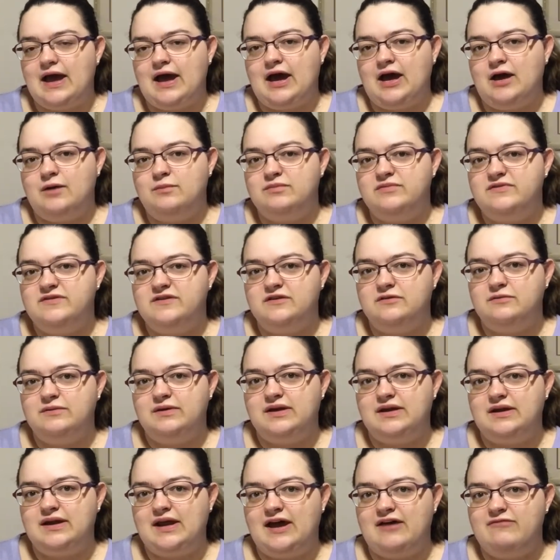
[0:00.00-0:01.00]
so that we could
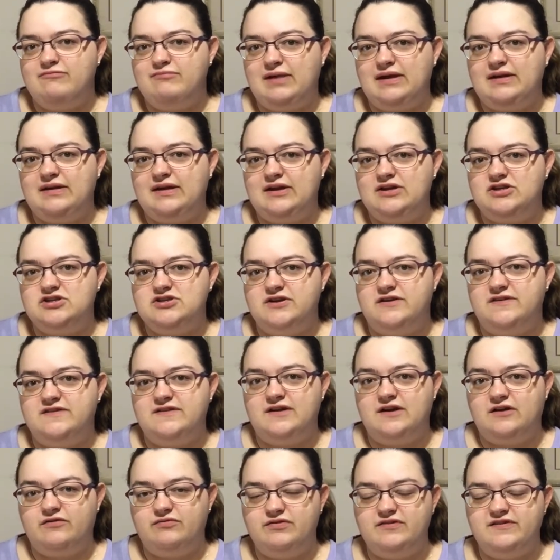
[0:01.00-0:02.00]
have Monday, Tuesday
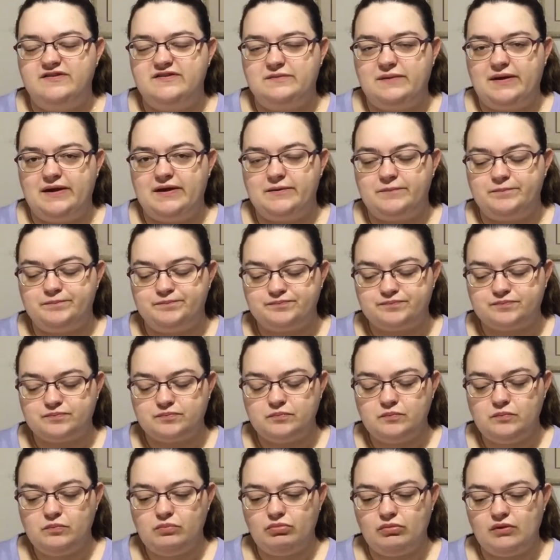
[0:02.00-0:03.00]
off this week.
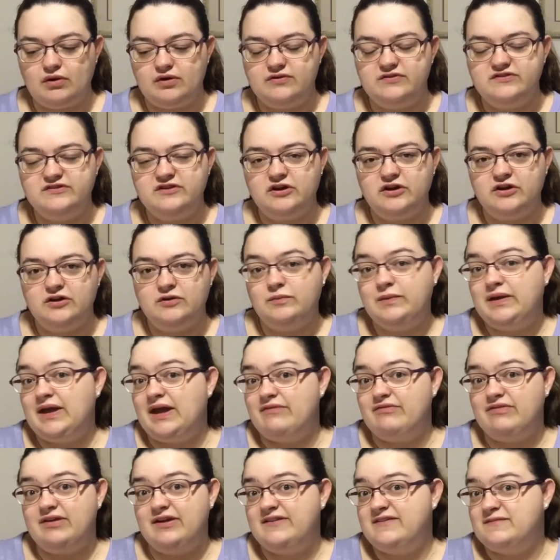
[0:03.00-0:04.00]
So we have
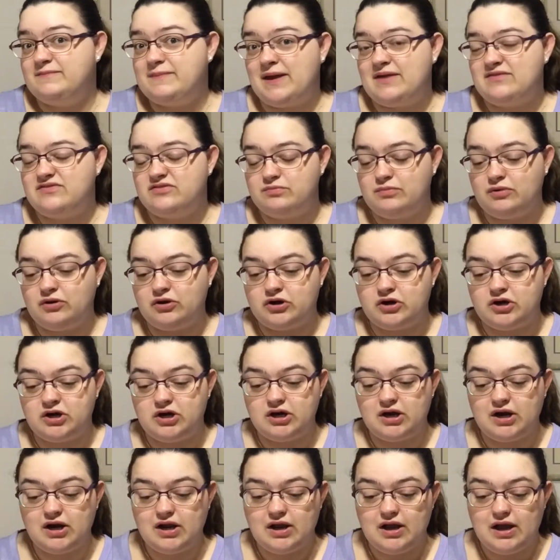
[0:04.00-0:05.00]
kids back tomorrow,
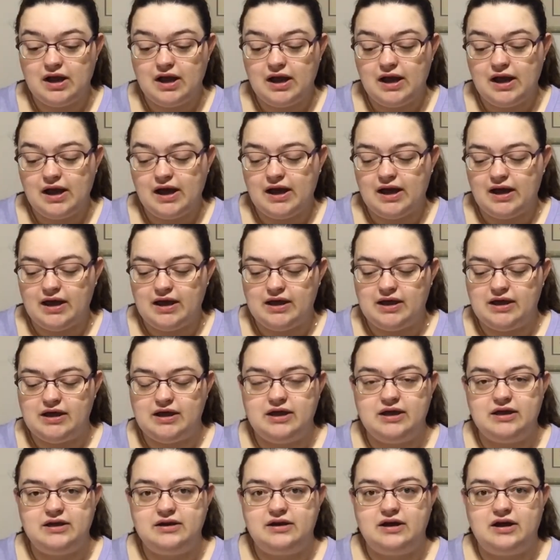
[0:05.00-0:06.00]

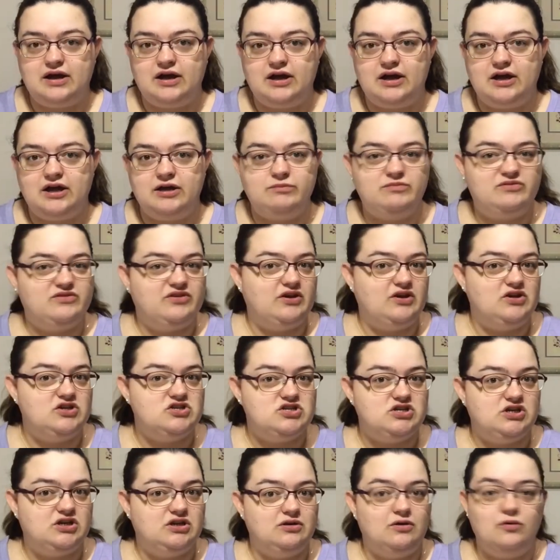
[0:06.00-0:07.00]
and I'm
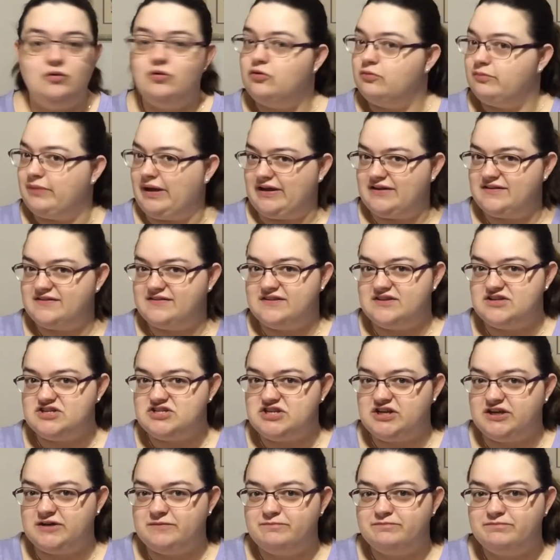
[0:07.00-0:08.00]
teaching all maths this
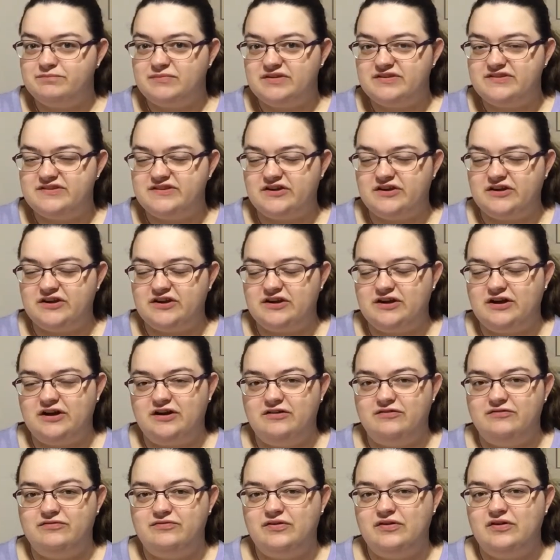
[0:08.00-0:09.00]
year. So
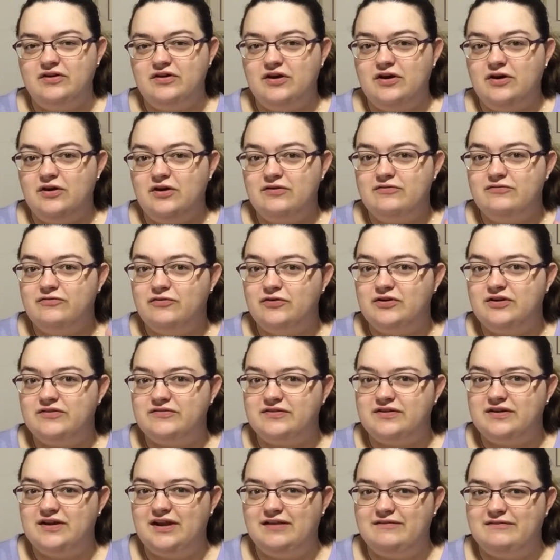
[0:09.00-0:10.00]
of 4
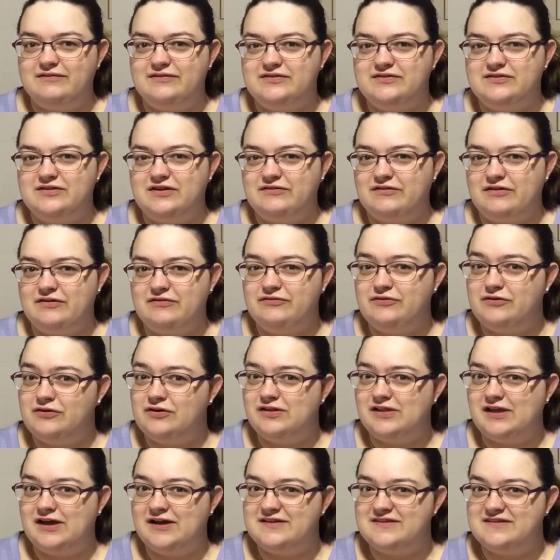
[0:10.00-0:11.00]
different year levels. So I've got 4
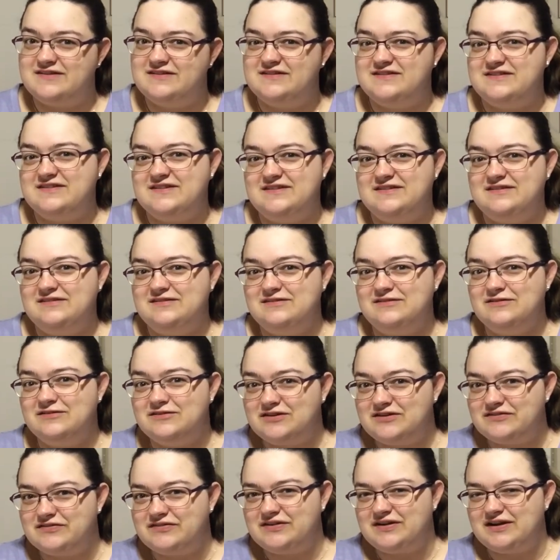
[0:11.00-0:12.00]
classes, all
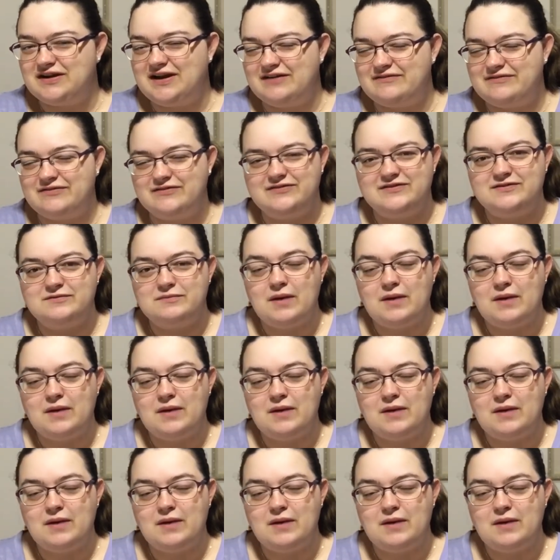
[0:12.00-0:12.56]
different year levels,